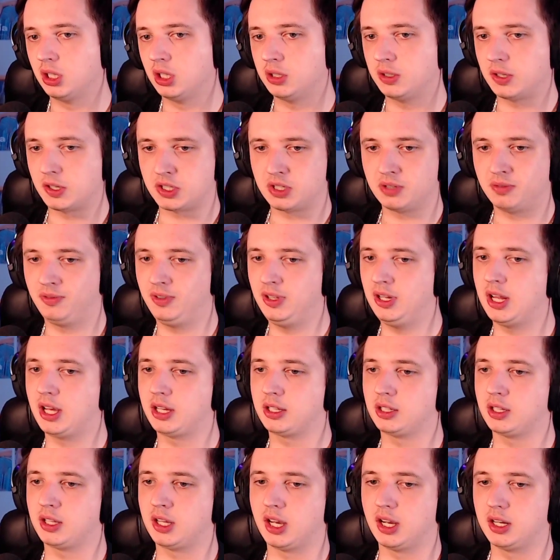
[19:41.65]
Does she feel like
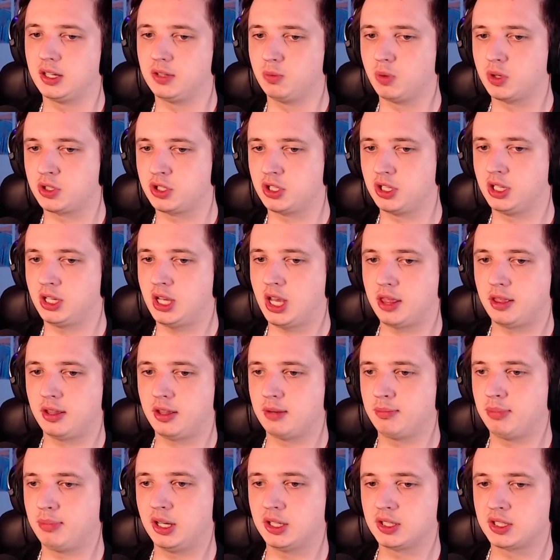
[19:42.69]
a cat? Was she a cat in a
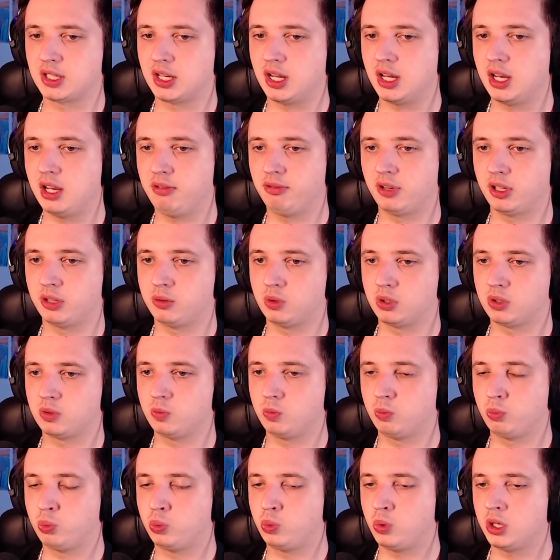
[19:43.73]
past life? Like, what
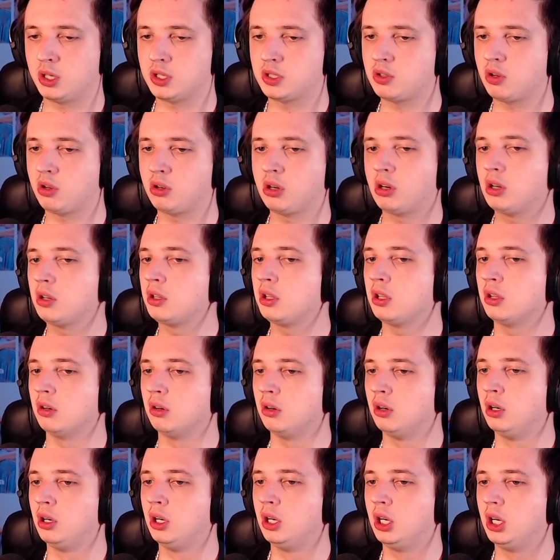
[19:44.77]
is going on
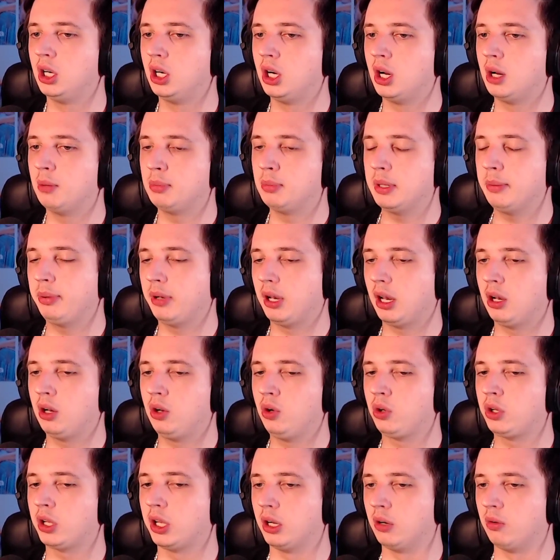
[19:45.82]
here? People are
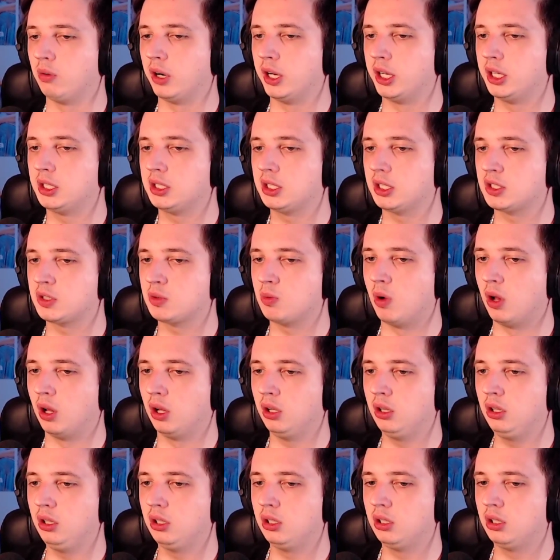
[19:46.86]
looking, right, as
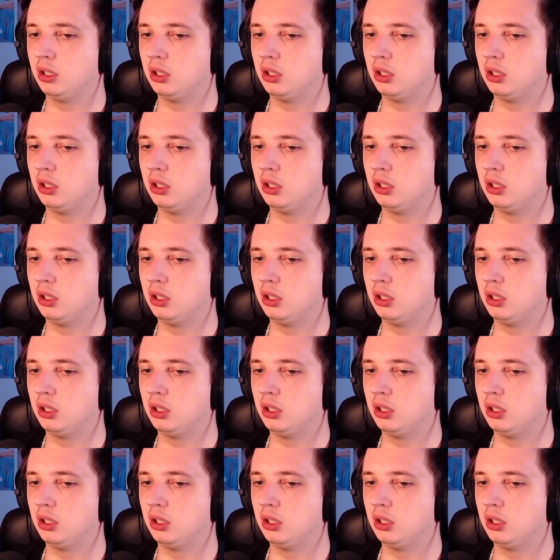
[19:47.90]
well?